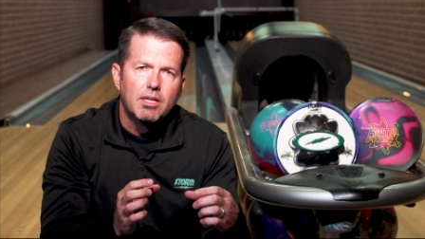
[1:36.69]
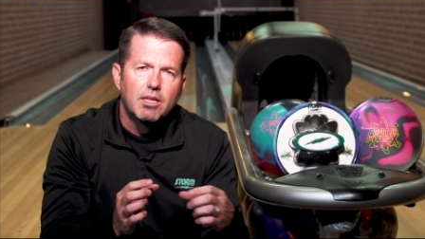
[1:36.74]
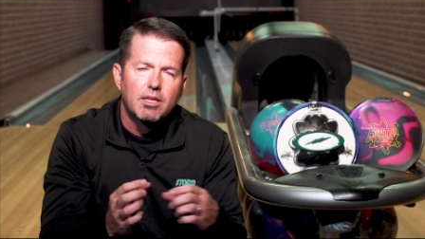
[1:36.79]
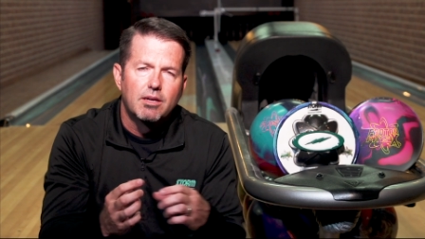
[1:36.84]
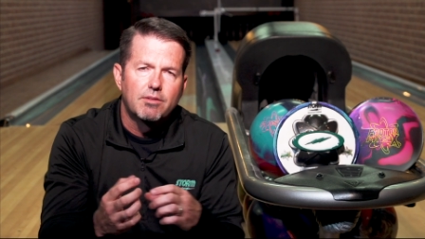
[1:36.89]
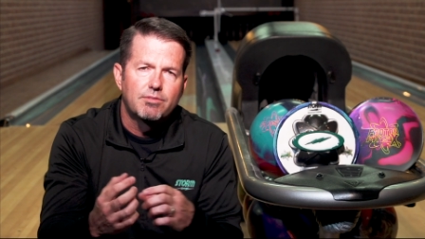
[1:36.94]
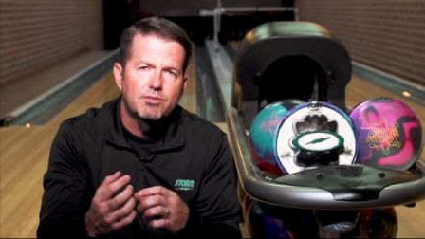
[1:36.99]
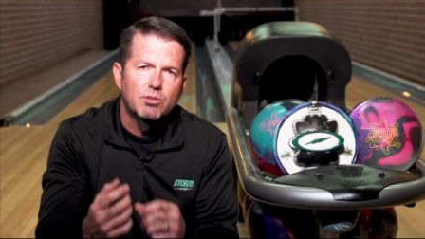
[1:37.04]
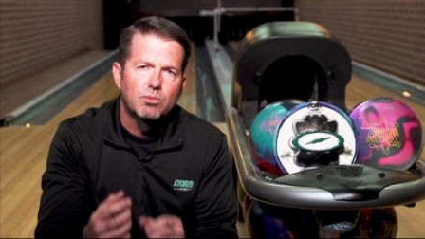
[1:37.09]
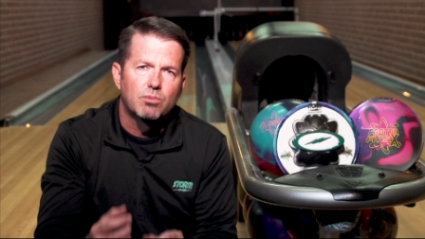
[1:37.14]

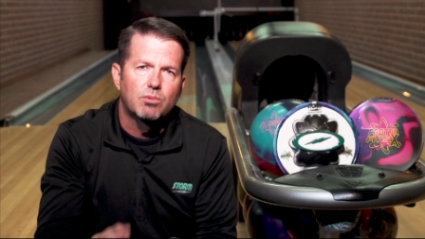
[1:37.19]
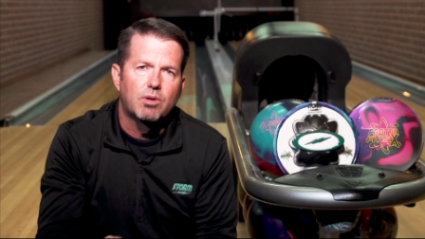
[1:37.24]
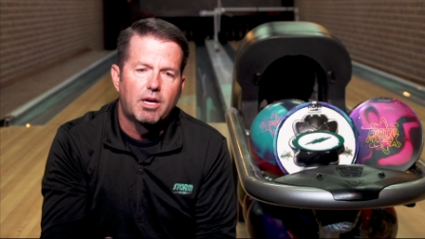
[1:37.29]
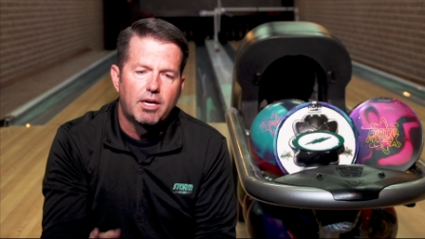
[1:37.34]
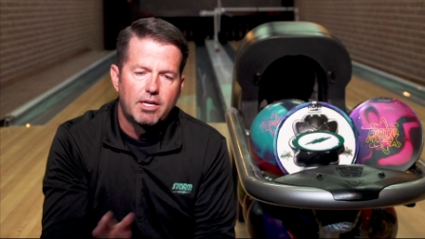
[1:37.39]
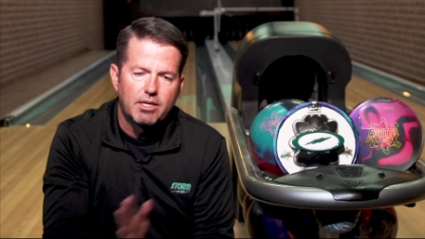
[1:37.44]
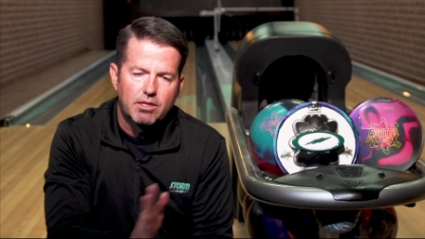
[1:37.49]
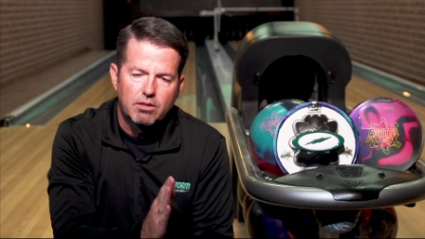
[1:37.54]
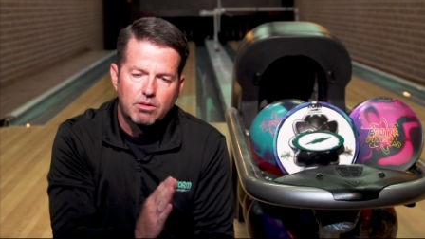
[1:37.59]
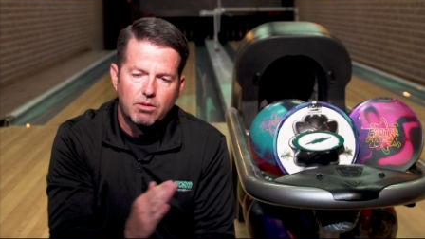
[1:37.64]
left to
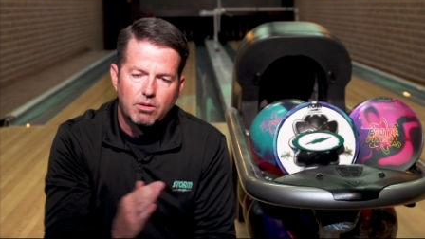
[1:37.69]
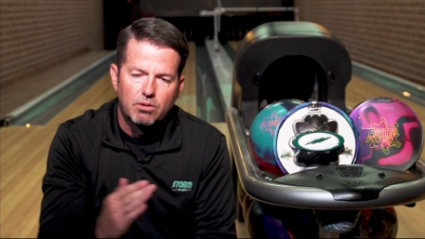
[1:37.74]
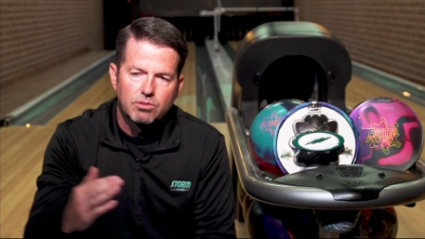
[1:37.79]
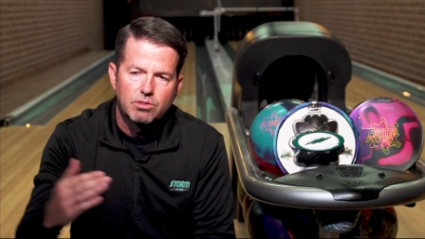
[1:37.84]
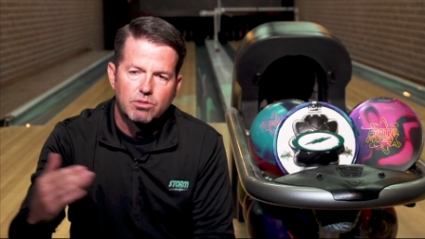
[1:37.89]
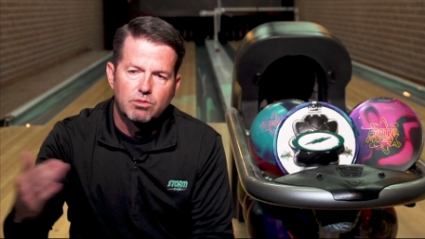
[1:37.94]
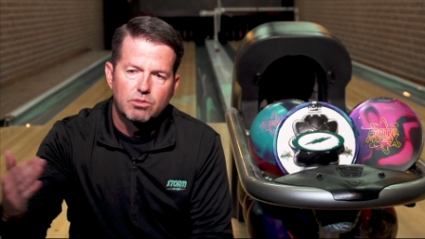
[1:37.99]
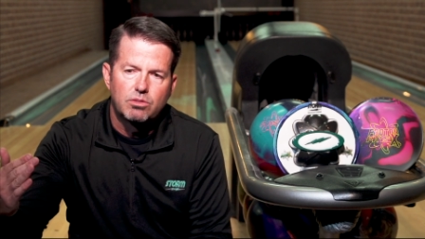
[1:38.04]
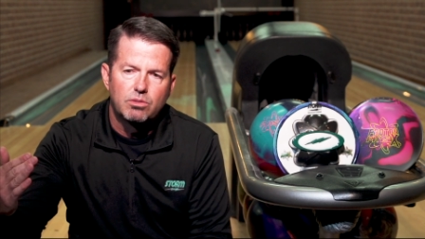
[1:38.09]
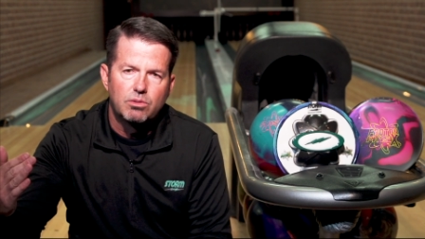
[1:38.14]
right,
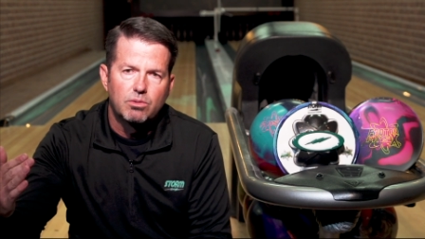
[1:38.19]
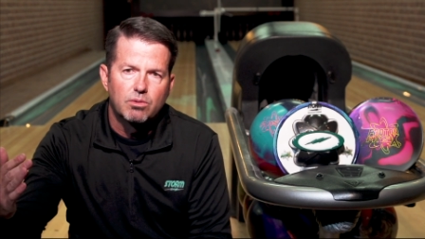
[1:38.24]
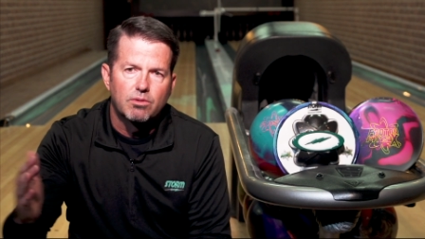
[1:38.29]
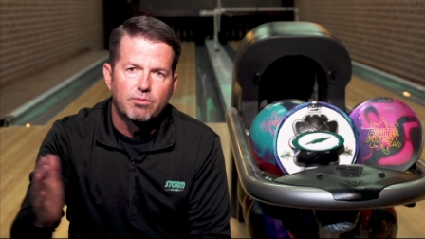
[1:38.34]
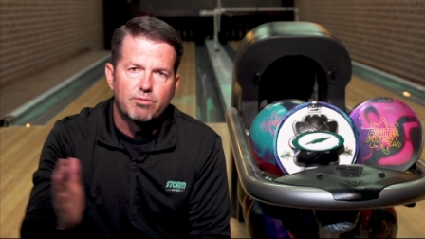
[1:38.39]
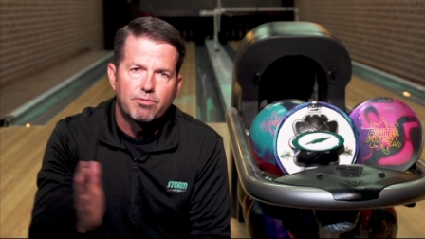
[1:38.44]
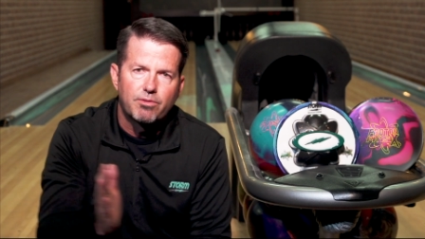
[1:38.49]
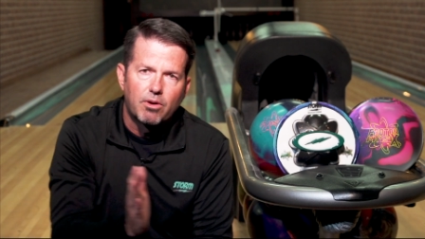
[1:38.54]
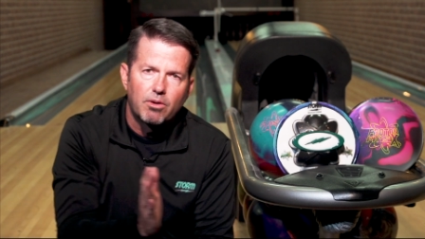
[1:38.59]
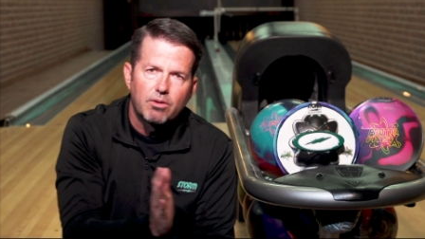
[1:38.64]
closer to or
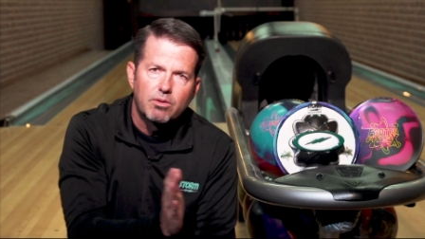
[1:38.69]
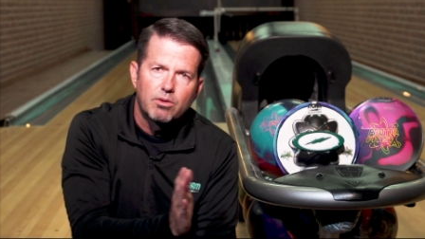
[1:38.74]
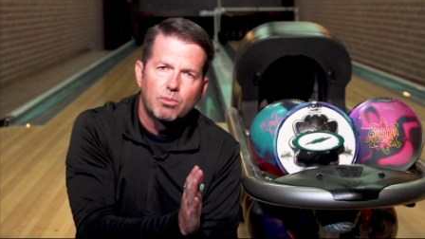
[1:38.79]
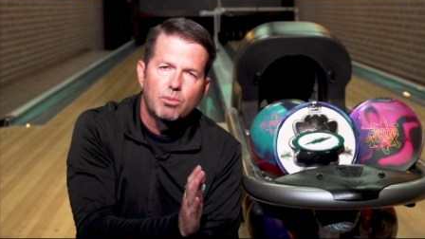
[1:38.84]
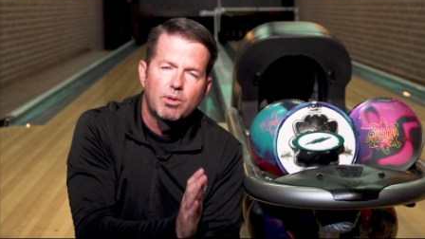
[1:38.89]
farther